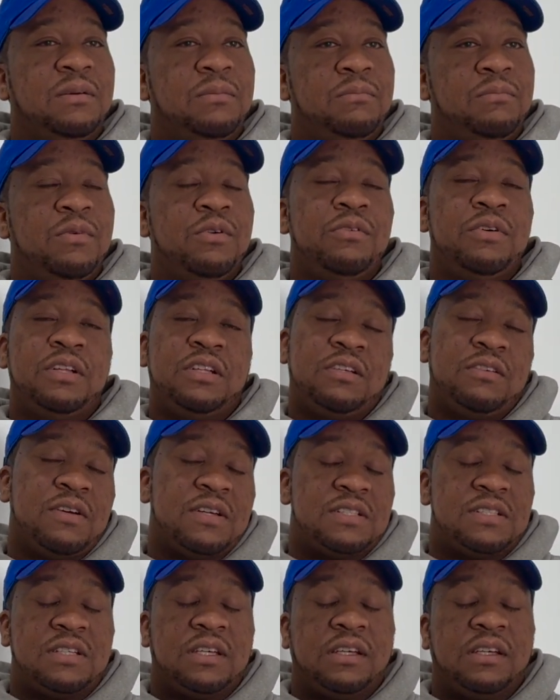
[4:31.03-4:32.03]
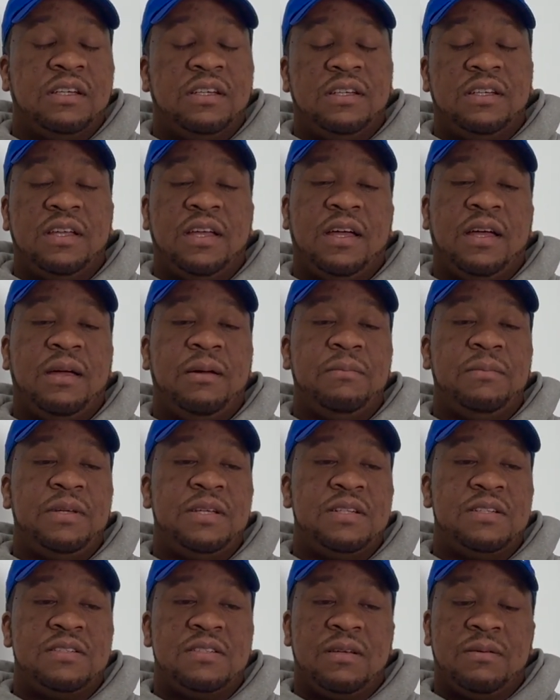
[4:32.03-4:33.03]
more interesting
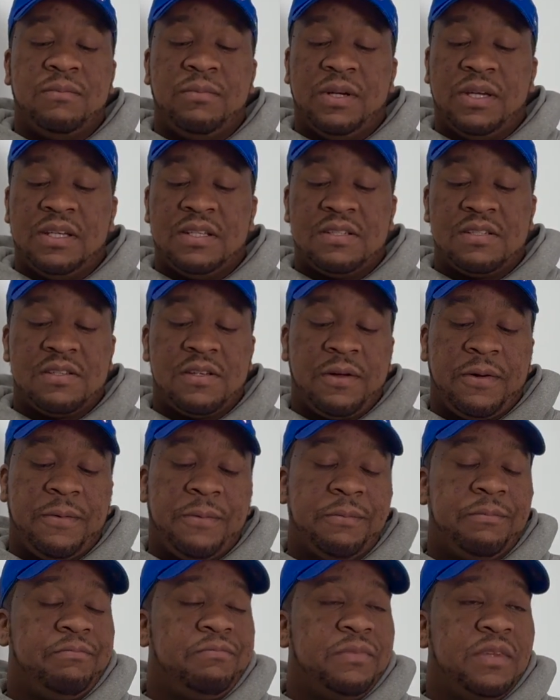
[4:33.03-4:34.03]
in some ways. So,